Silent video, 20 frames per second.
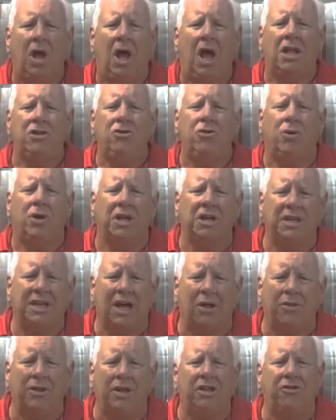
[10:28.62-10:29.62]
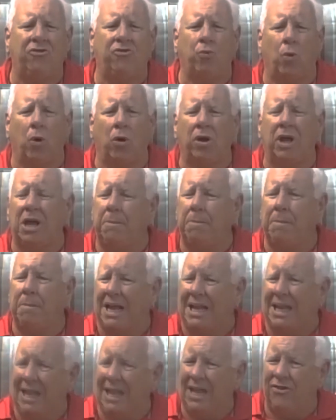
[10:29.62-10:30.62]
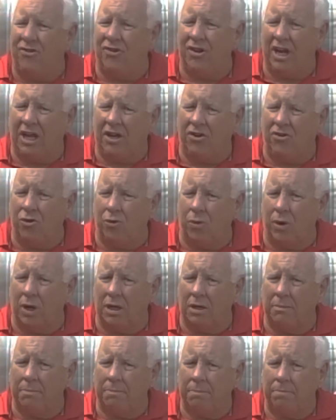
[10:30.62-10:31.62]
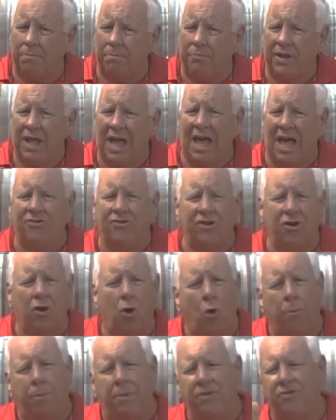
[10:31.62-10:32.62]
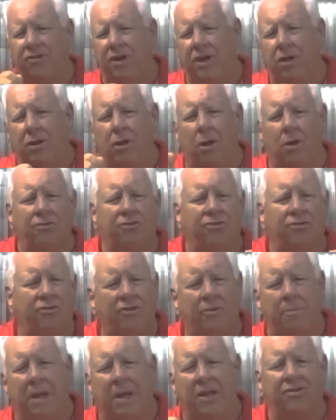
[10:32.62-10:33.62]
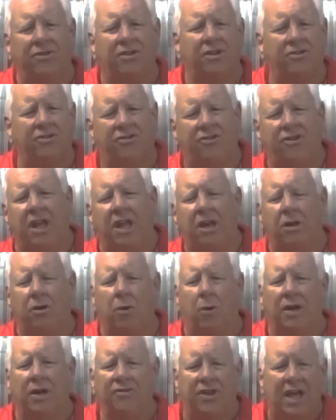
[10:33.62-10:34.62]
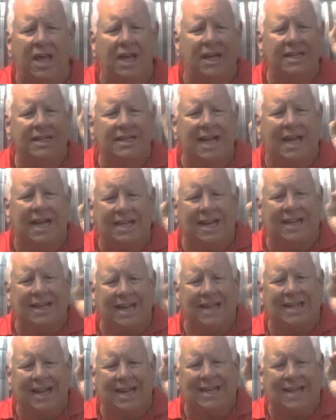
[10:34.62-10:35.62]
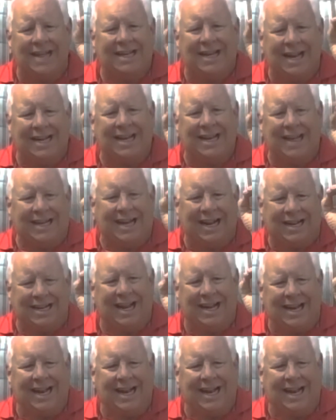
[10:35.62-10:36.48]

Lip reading: And you can tell that it's working by listening to it. As it opens and closes, it makes a distinct noise. Tack, tack, tack, tack, tack, tack, tack, tack, tack,